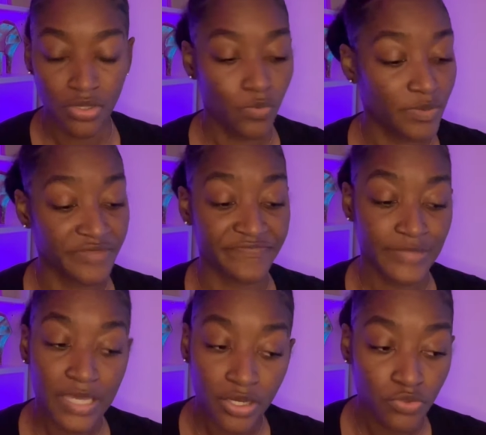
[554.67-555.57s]
with a
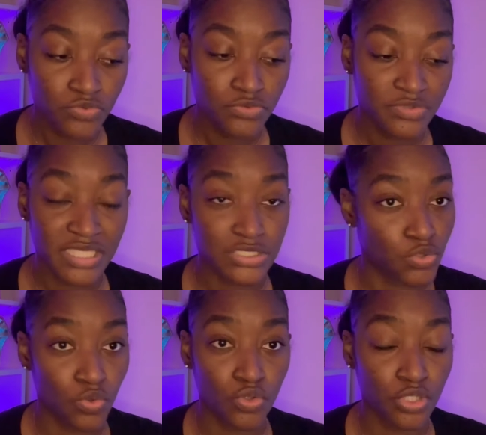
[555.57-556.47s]
flow that's
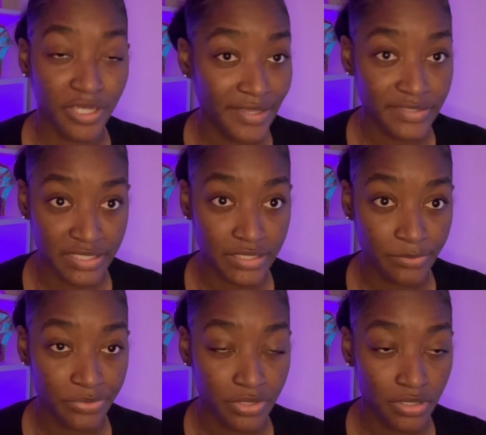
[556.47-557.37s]
going to cut deep.
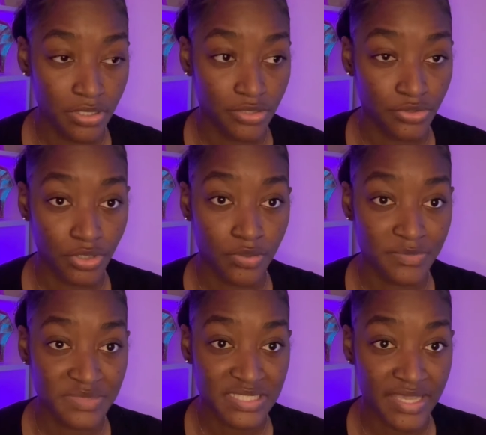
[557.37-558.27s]
You know what
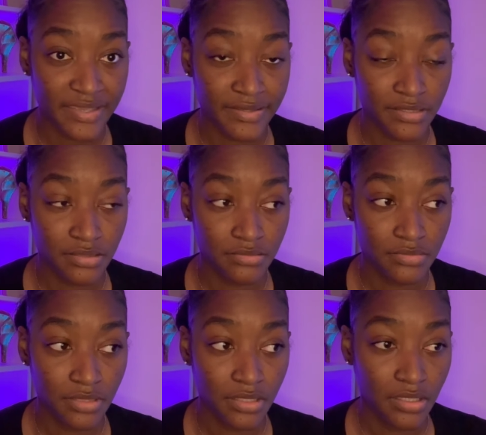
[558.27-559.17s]
I'm saying?
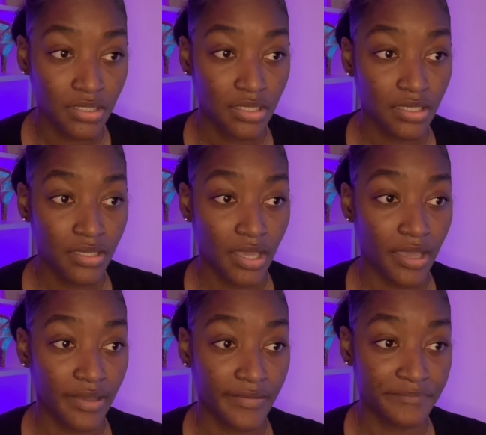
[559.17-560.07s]

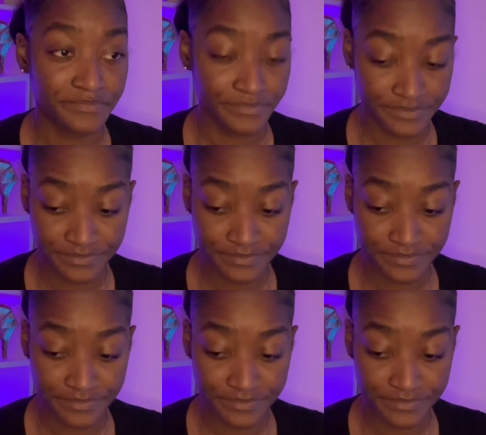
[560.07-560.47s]
Um,